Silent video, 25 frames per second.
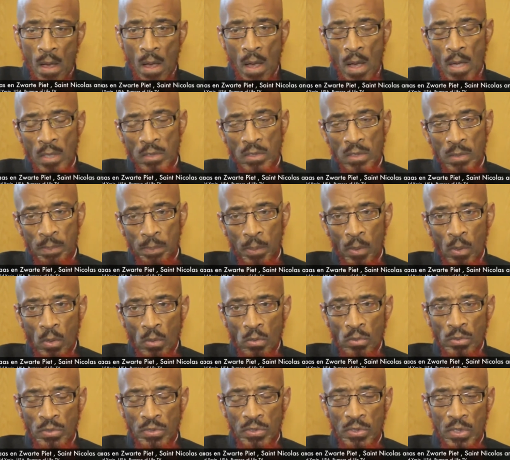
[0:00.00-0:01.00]

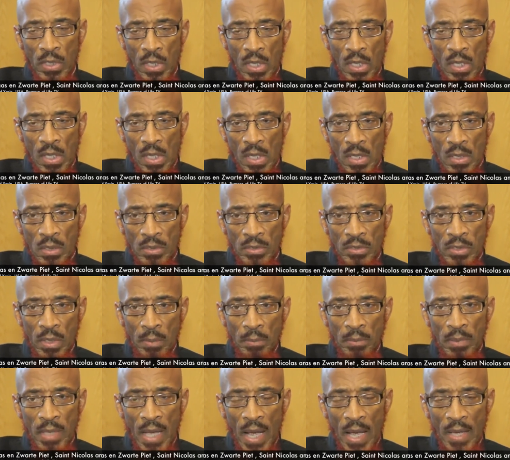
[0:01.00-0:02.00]
Suppose
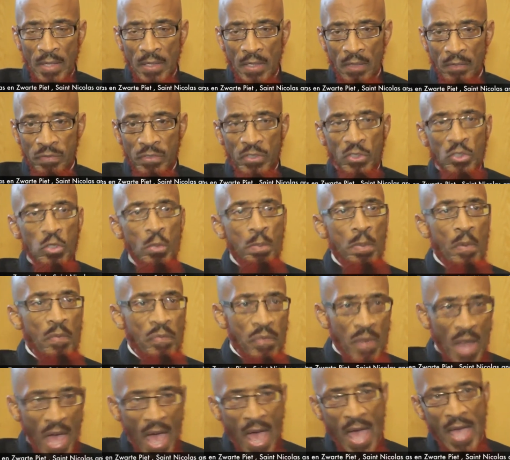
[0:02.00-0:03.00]
some kind of
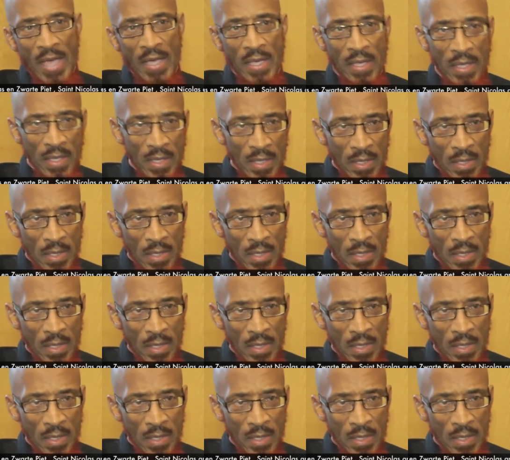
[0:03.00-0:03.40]
superfly,